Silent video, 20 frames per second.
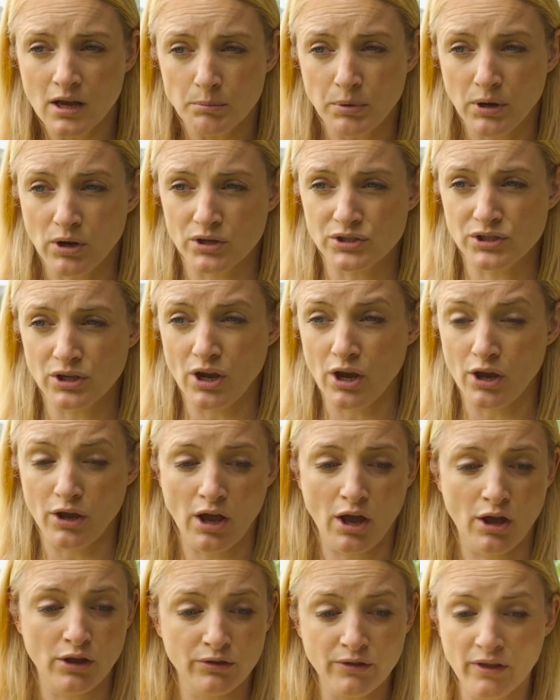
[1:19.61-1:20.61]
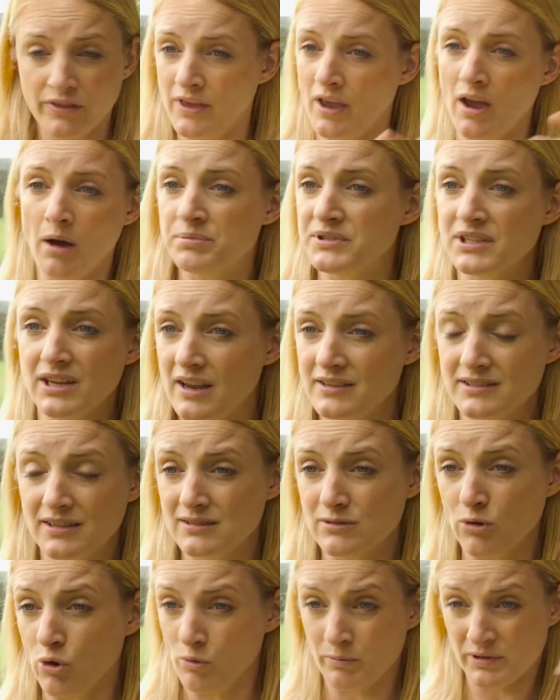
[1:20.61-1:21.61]
because the upstairs
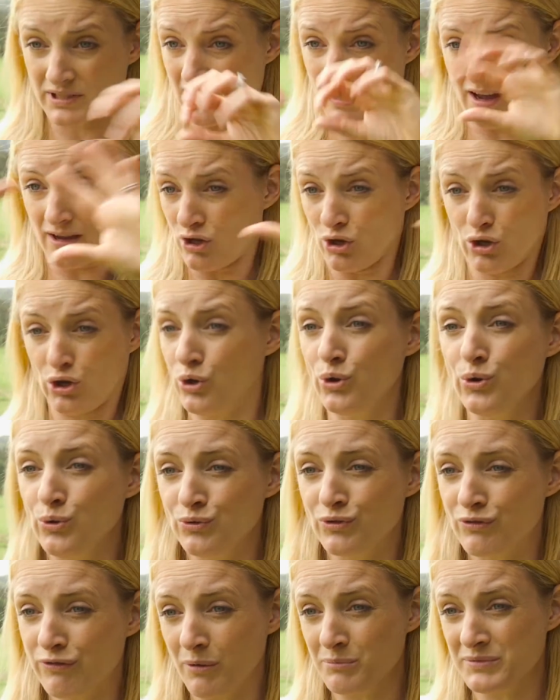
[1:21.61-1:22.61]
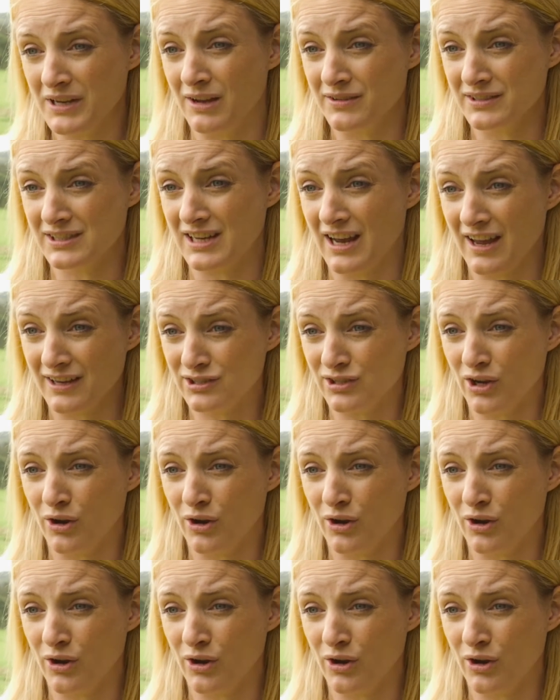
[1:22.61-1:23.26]
is almost like cocooned from downstairs.